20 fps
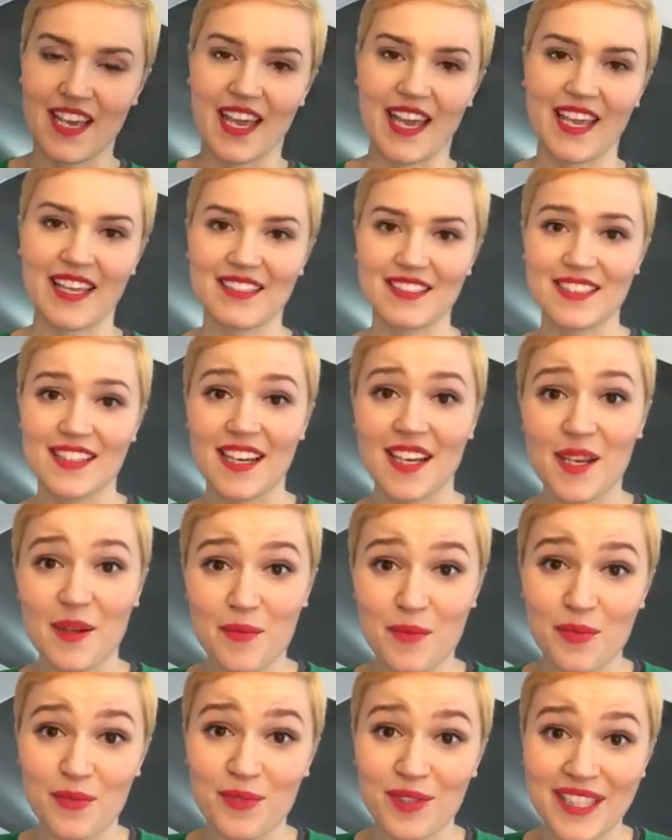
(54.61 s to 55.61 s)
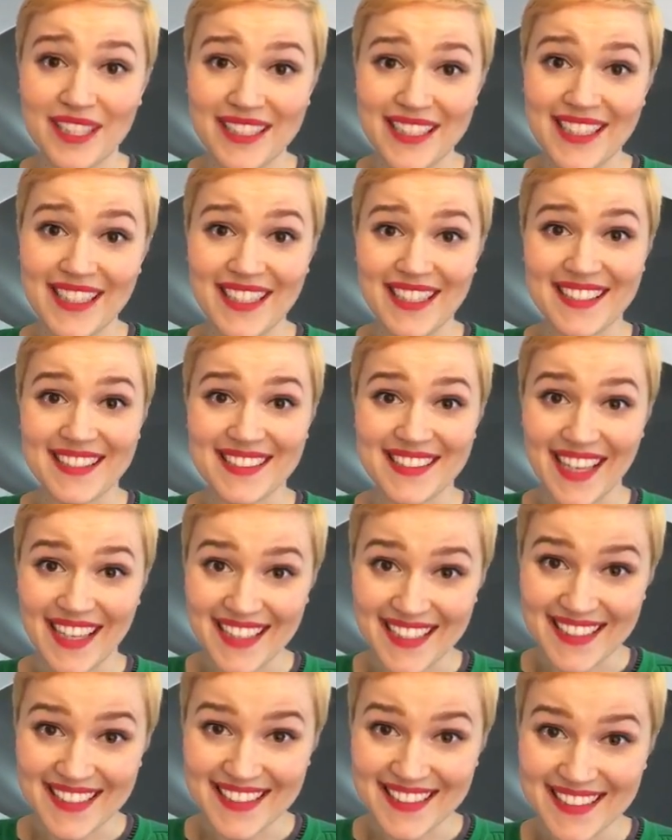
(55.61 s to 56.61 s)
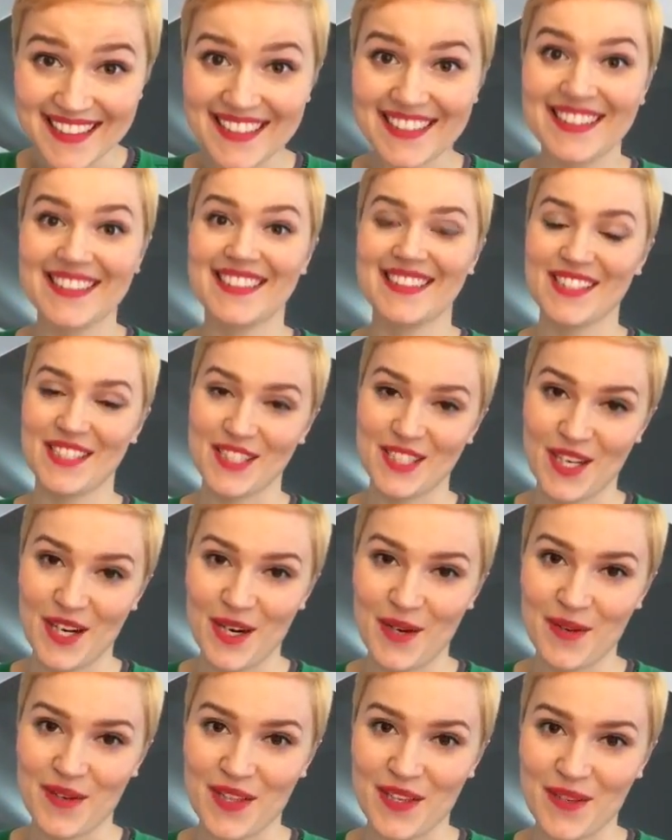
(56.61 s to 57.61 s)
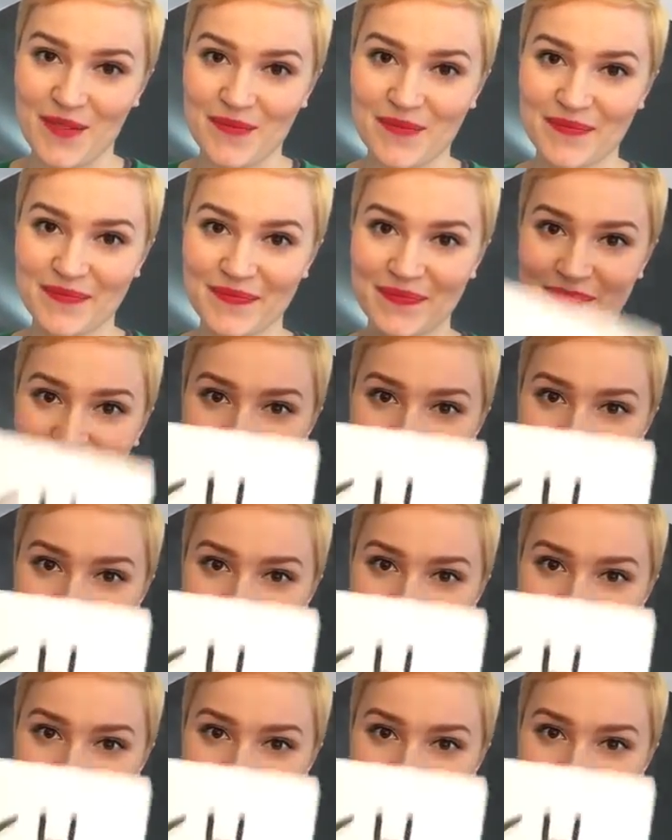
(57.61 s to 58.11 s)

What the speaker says: And I am really excited to share it with you.